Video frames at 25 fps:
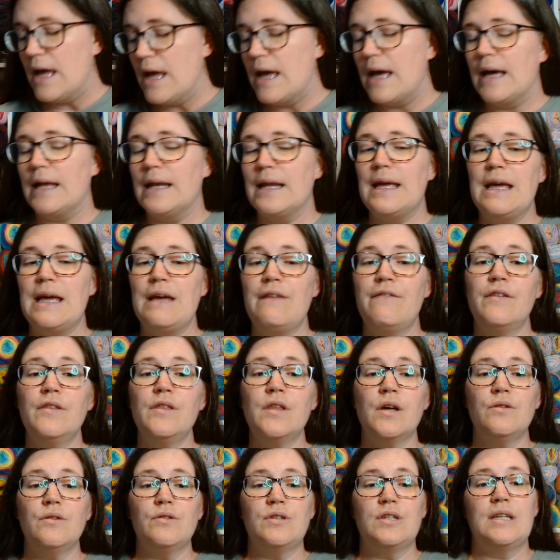And even
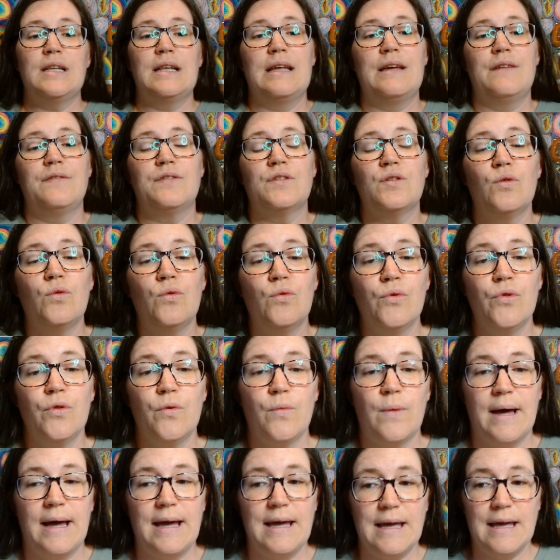though she lives all the
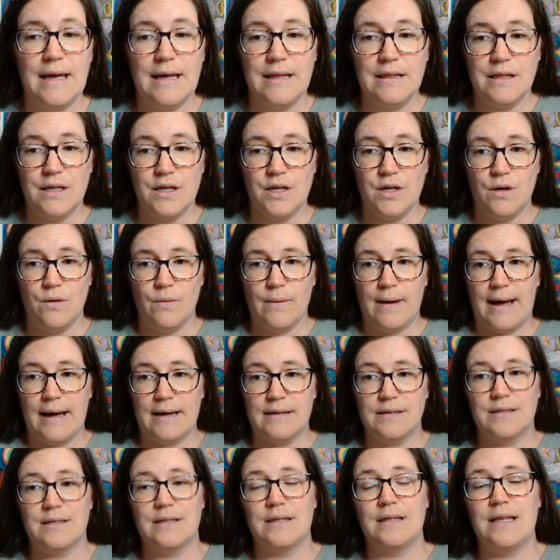way in the
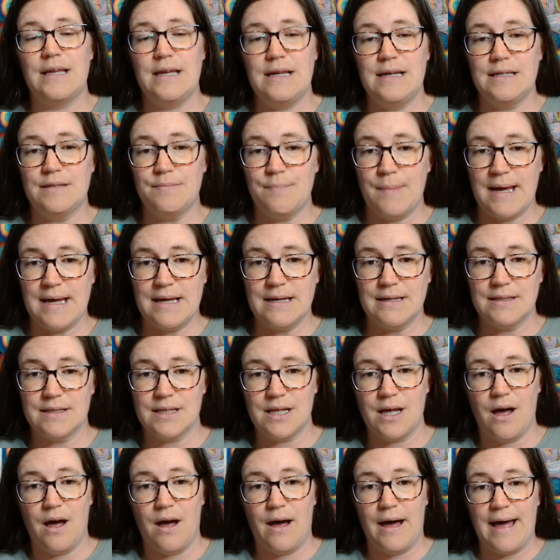US, these makes
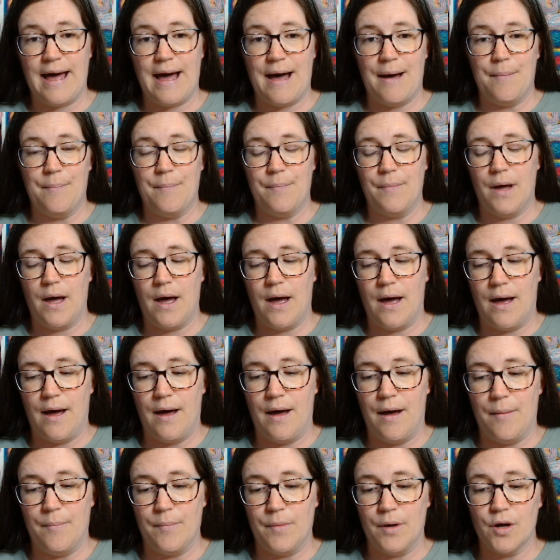that I am
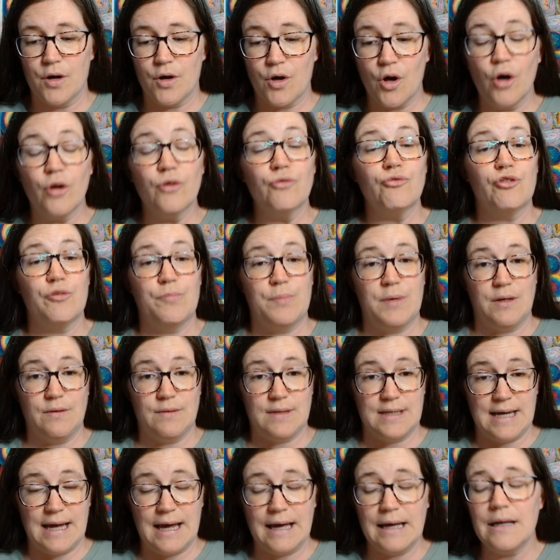
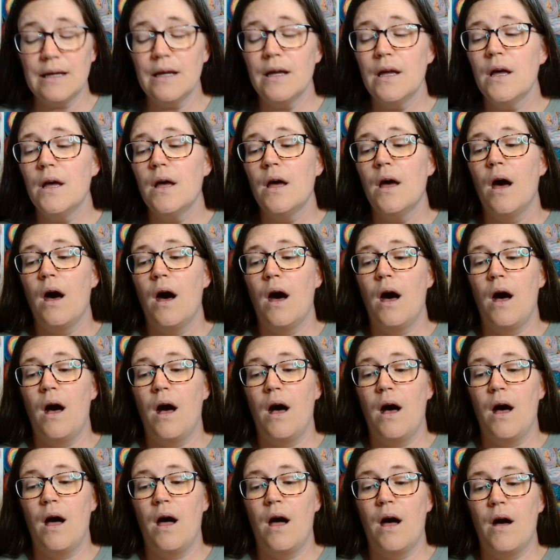contributing
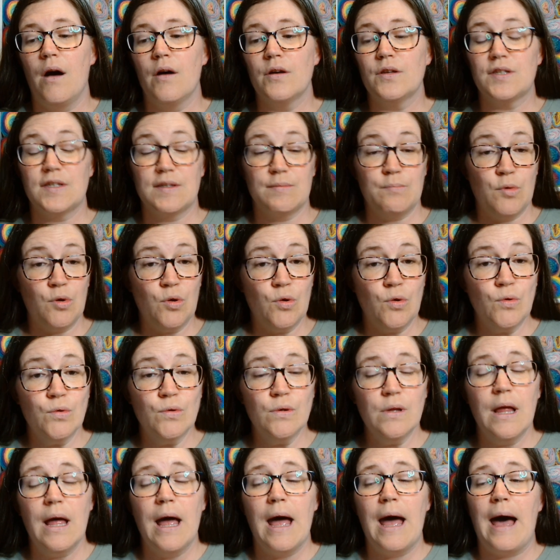are
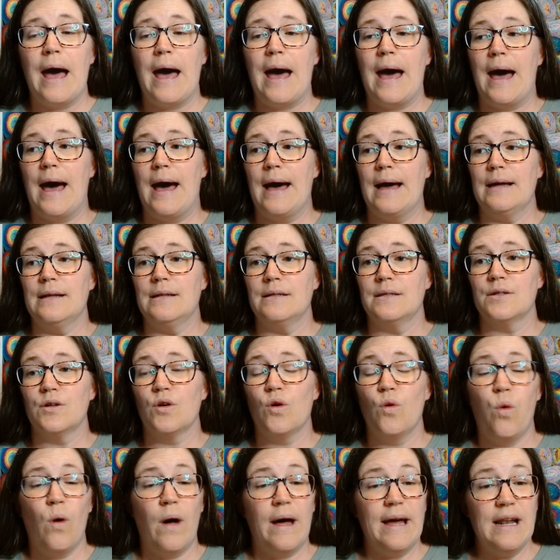small and
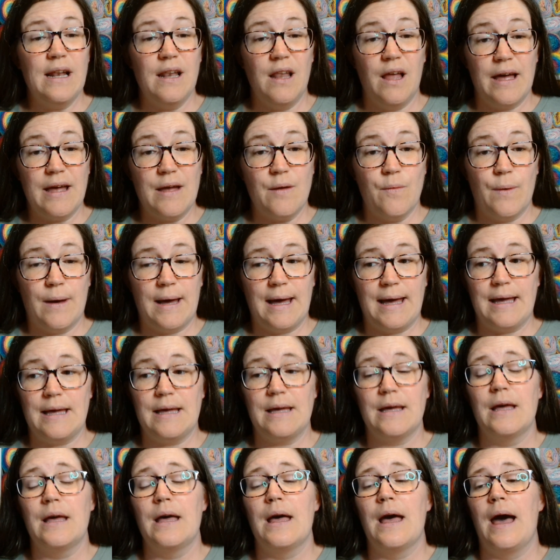quite
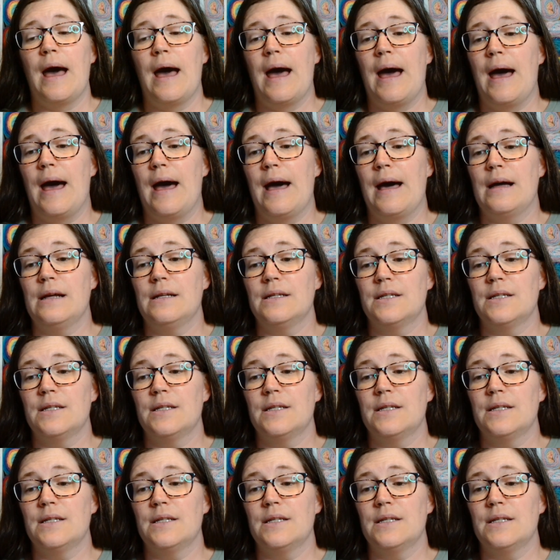lightweight, and